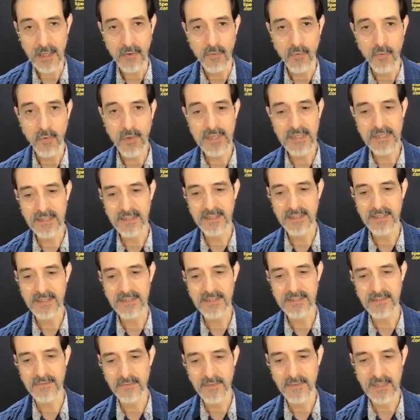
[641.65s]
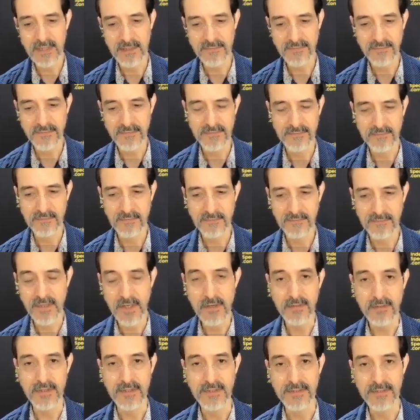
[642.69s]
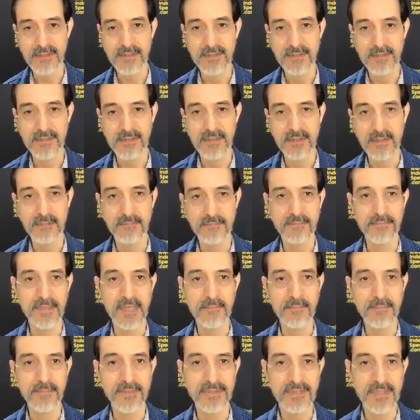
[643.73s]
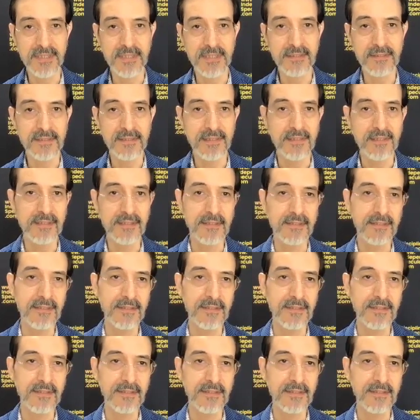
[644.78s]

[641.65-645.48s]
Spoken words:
One of the things that we've noticed, and particularly,